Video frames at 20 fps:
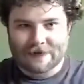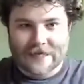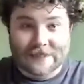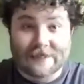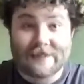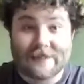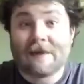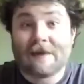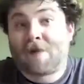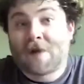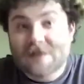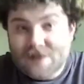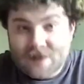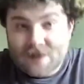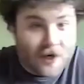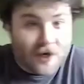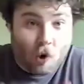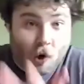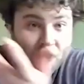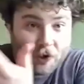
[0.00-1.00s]
different
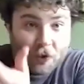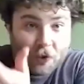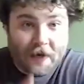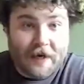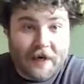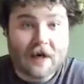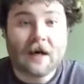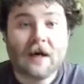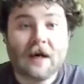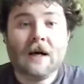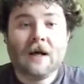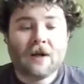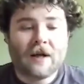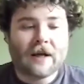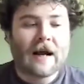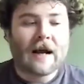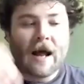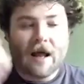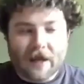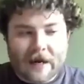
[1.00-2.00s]
than North Korea.
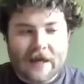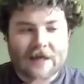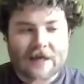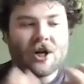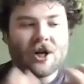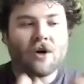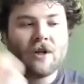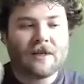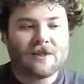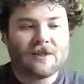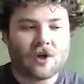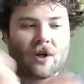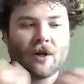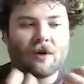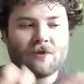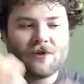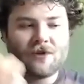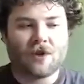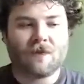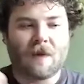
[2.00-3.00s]
I generally
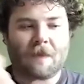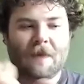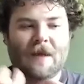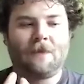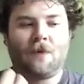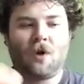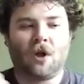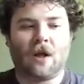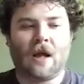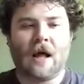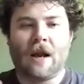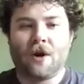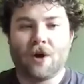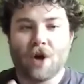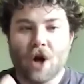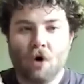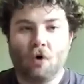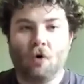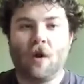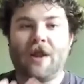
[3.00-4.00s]
assume that people
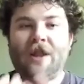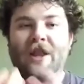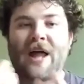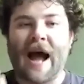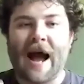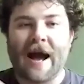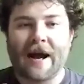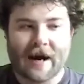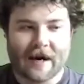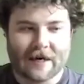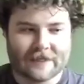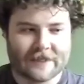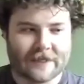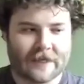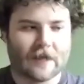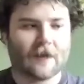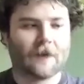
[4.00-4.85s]
know that idea.